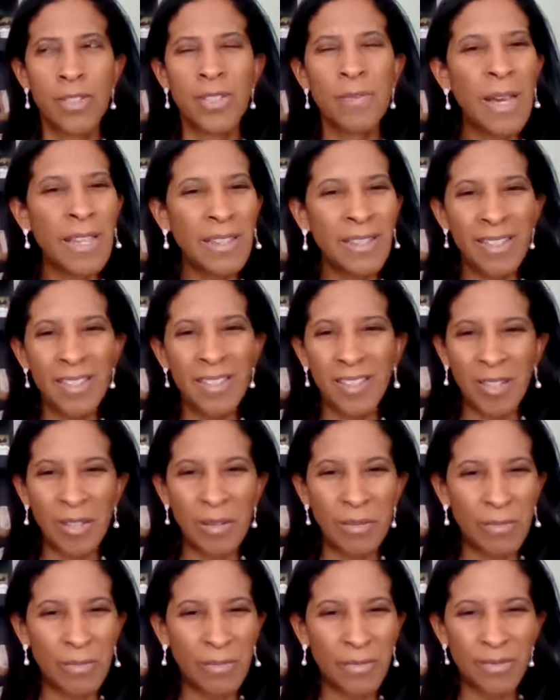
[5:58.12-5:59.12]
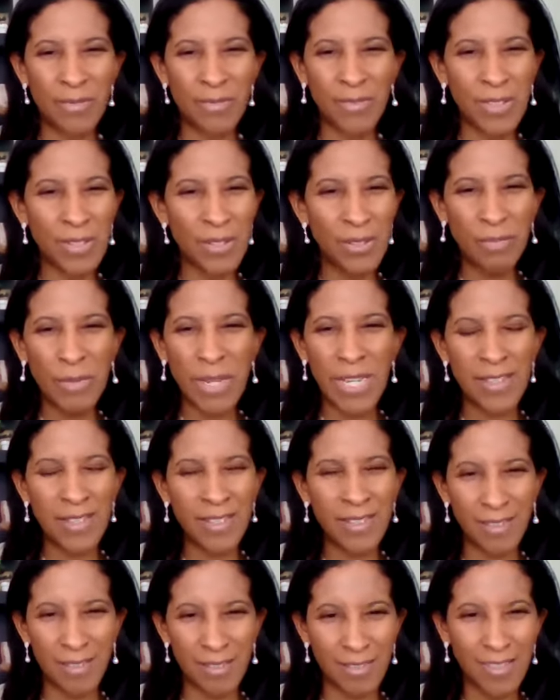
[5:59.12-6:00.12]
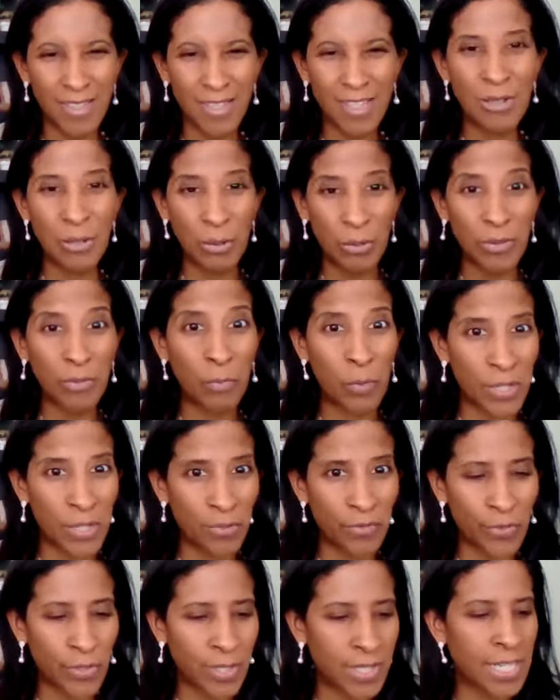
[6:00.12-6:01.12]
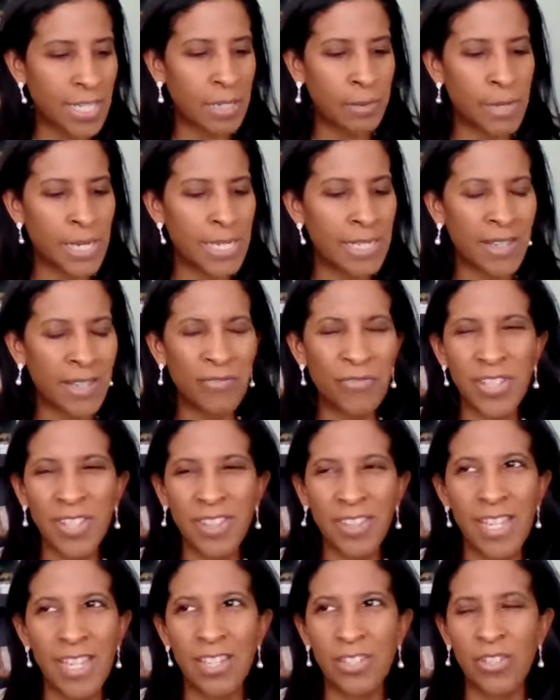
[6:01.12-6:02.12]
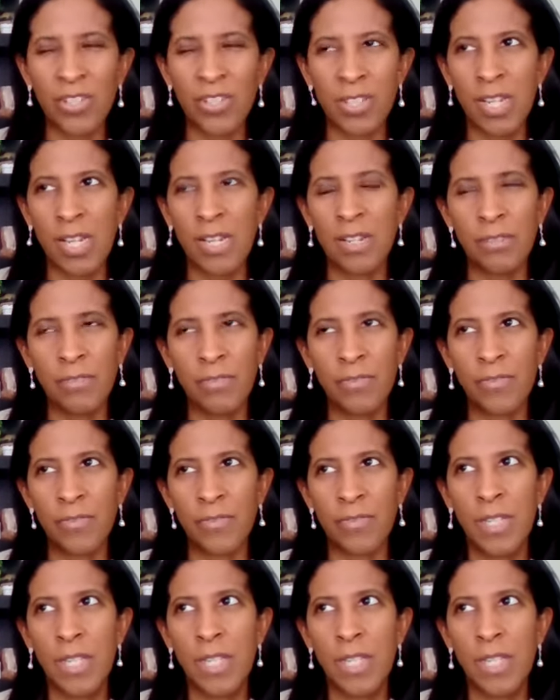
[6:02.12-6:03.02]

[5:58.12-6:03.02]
smelling them makes, the wonderful scent makes everything just kind of